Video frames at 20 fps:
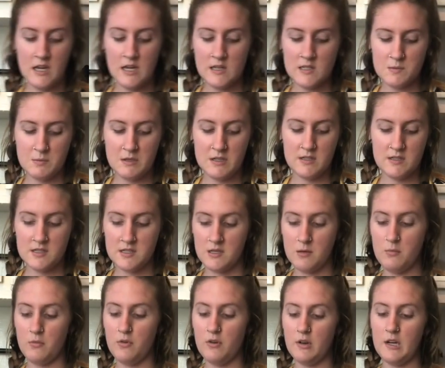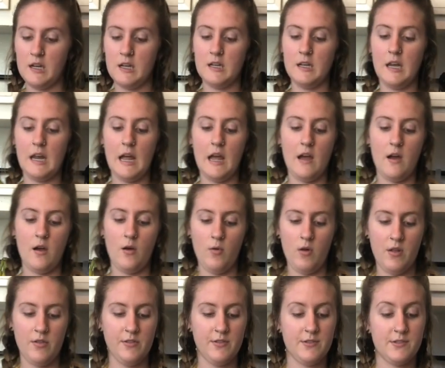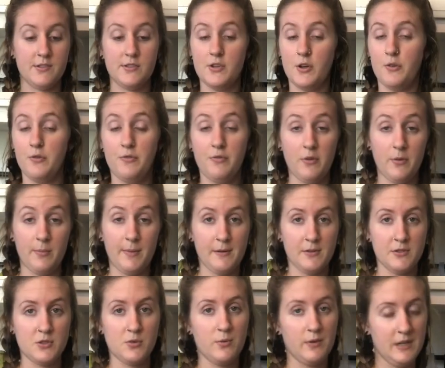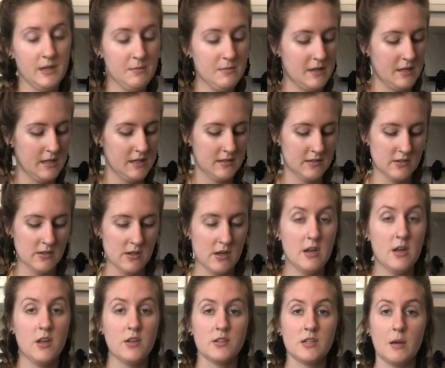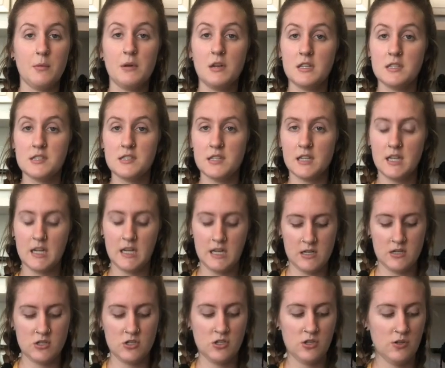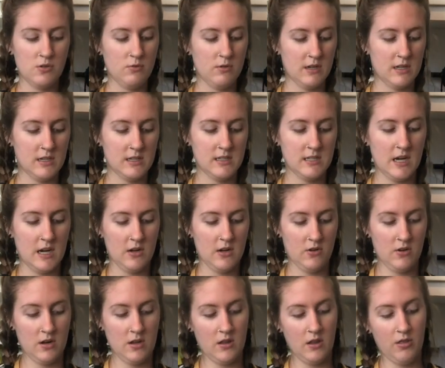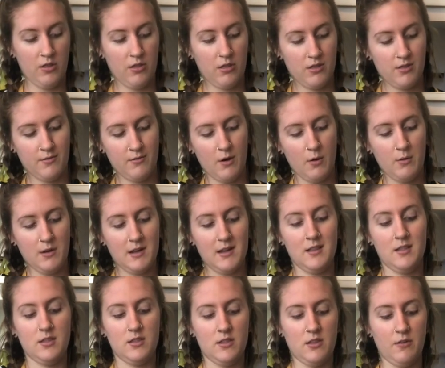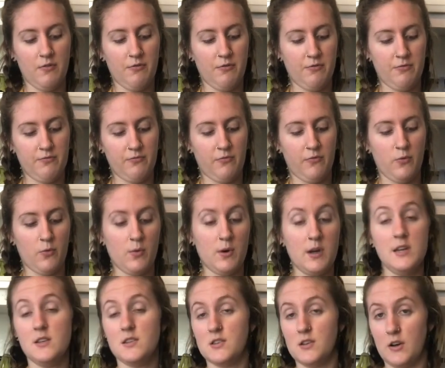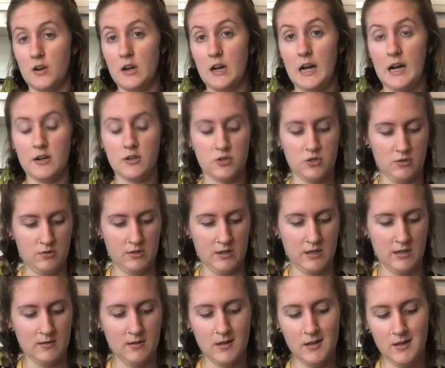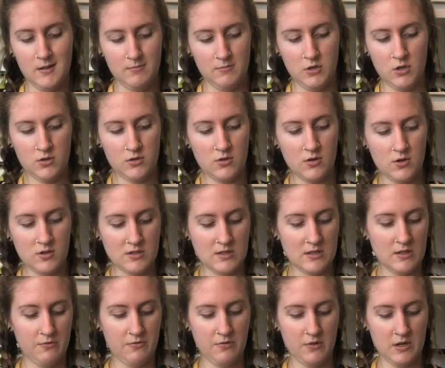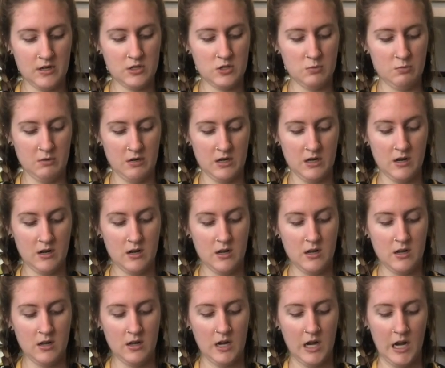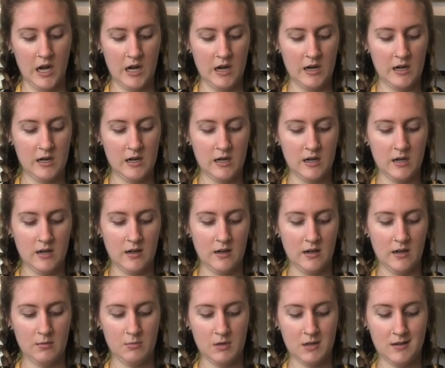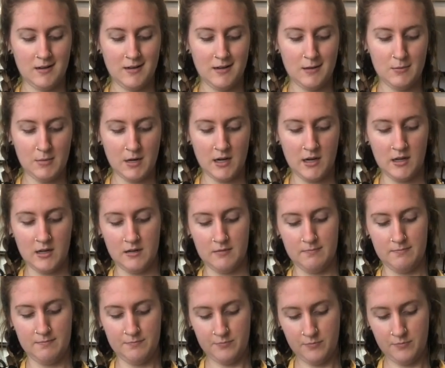has been simmering now on the stove for about 20 minutes. So I'm going to stick it into a container and then throw it in the freezer, actually. You can throw yours in the fridge, but I am gonna need mine